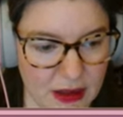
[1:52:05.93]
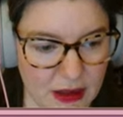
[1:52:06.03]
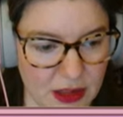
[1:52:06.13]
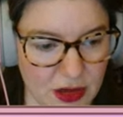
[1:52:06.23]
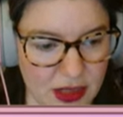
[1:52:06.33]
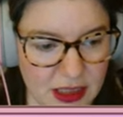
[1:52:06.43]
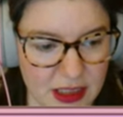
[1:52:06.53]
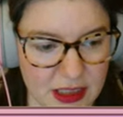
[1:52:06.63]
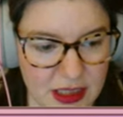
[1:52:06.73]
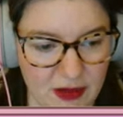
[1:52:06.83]
Talking to
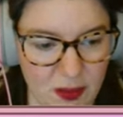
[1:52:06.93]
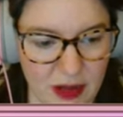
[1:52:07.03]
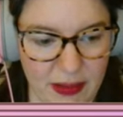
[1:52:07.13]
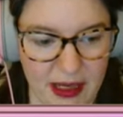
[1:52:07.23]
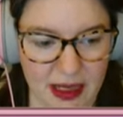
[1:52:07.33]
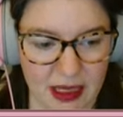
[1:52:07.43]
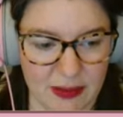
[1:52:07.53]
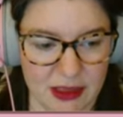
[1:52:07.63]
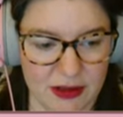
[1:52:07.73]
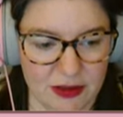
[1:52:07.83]
yourself while playing
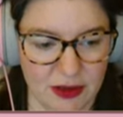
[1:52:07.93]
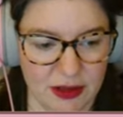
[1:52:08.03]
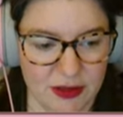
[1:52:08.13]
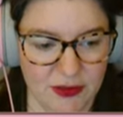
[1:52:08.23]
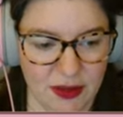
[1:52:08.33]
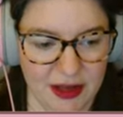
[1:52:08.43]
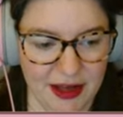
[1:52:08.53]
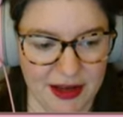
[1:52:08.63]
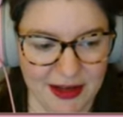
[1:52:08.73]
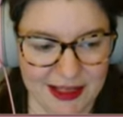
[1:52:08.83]
games is fun
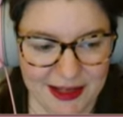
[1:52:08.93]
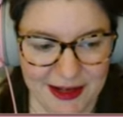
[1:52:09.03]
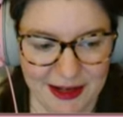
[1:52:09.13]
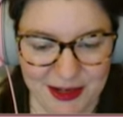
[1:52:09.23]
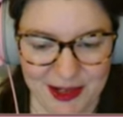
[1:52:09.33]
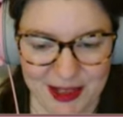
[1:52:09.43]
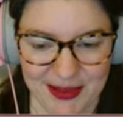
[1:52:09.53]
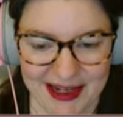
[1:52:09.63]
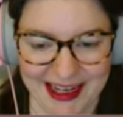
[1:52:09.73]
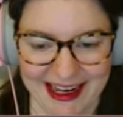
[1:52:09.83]
though, so no
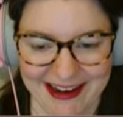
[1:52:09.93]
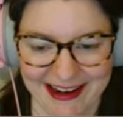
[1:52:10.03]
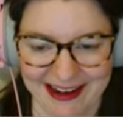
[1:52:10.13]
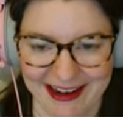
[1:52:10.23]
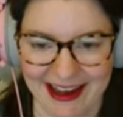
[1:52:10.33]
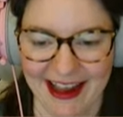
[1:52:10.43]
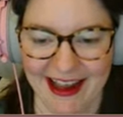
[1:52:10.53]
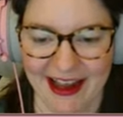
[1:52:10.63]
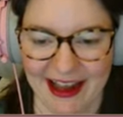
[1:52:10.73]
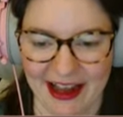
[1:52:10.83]
judgment here.
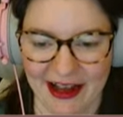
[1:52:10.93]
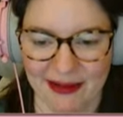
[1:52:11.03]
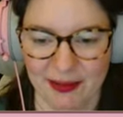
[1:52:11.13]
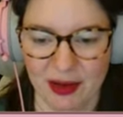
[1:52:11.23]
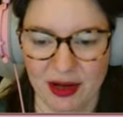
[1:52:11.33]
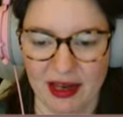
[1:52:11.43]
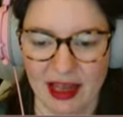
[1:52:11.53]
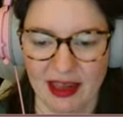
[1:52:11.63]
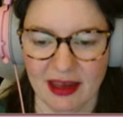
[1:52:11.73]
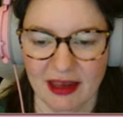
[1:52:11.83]
I am, but
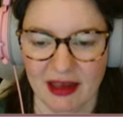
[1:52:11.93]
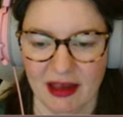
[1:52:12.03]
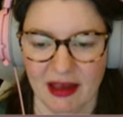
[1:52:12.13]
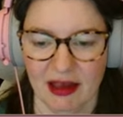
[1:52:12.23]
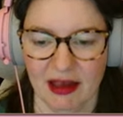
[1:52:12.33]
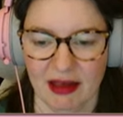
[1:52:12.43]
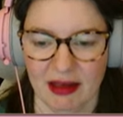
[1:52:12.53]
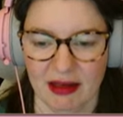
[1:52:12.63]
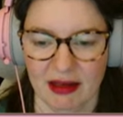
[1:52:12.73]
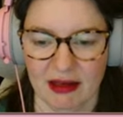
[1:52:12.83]
like,
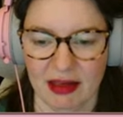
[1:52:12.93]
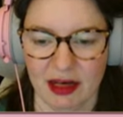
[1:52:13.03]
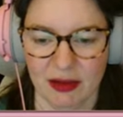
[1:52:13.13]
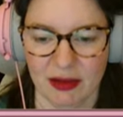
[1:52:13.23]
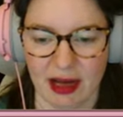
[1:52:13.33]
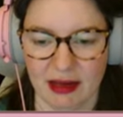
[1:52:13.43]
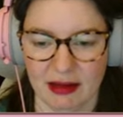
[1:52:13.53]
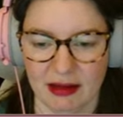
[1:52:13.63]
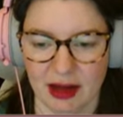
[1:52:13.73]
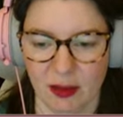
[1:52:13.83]
you know,
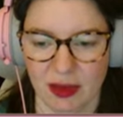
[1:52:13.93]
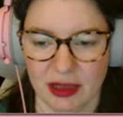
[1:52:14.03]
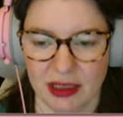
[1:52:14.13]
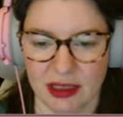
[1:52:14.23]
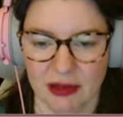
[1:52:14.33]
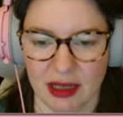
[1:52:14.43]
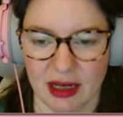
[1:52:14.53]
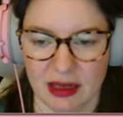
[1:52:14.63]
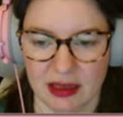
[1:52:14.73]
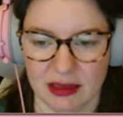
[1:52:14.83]
I wanted you
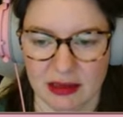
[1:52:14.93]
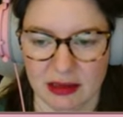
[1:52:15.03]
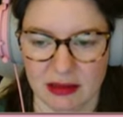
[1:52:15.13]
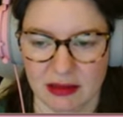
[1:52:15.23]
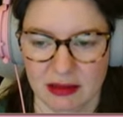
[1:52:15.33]
guys's